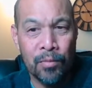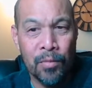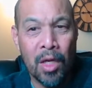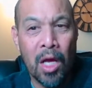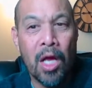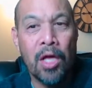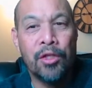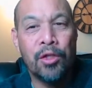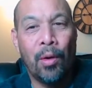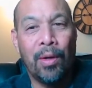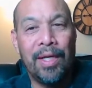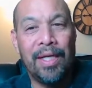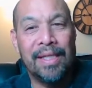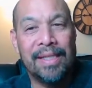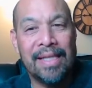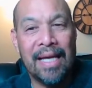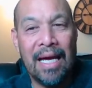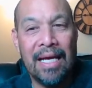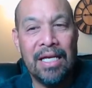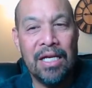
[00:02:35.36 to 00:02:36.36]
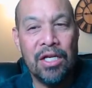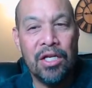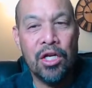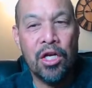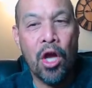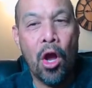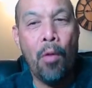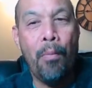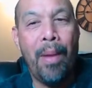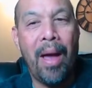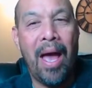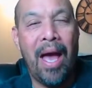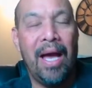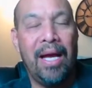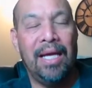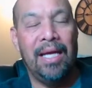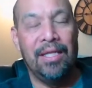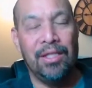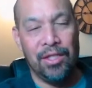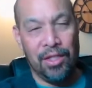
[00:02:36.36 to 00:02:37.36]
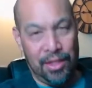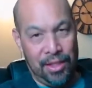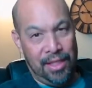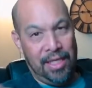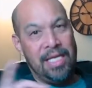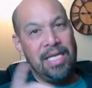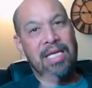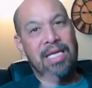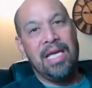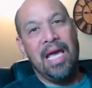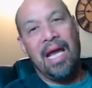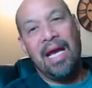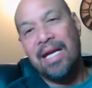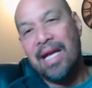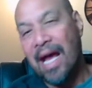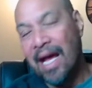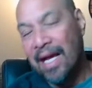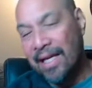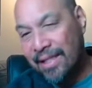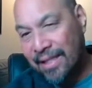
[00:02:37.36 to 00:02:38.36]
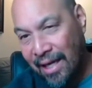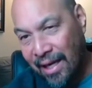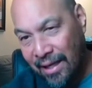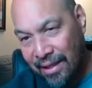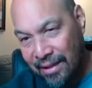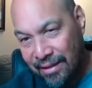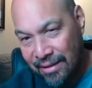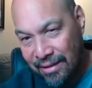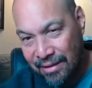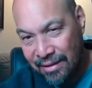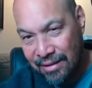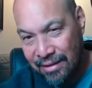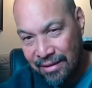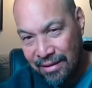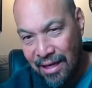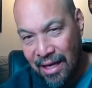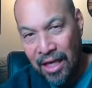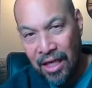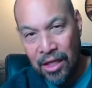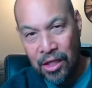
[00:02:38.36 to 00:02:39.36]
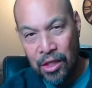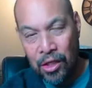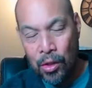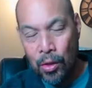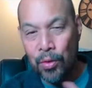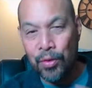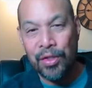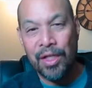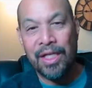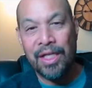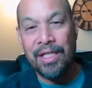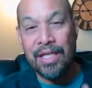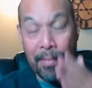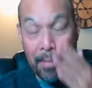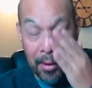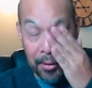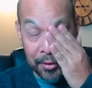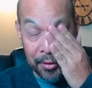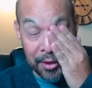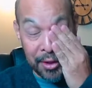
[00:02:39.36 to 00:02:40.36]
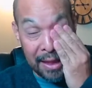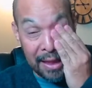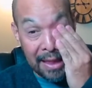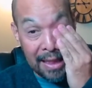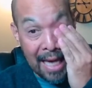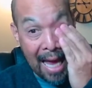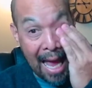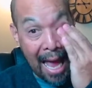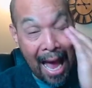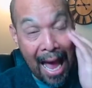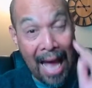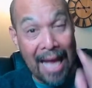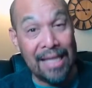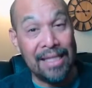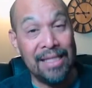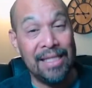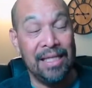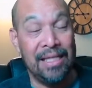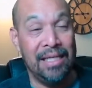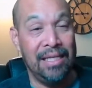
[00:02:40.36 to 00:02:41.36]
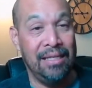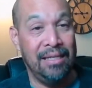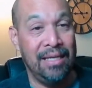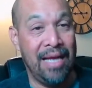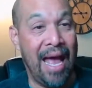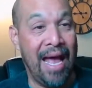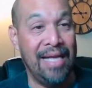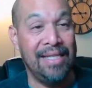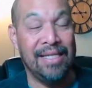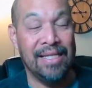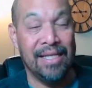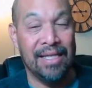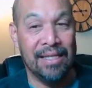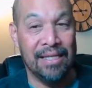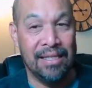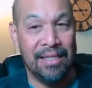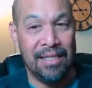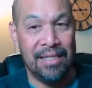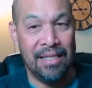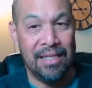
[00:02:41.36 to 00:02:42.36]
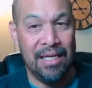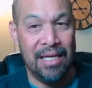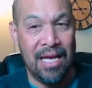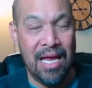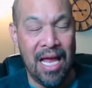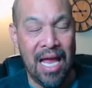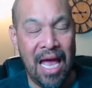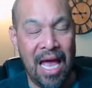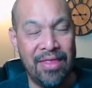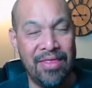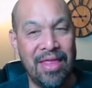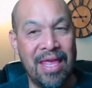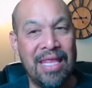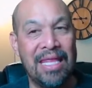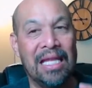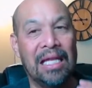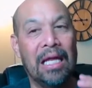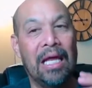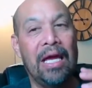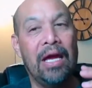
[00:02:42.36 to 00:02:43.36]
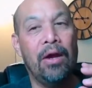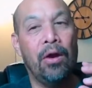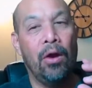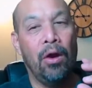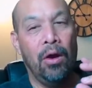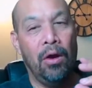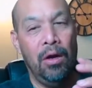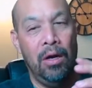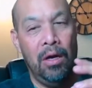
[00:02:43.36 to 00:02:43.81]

So I decided to go back and just get an asset, use the demo scene as is, and then layer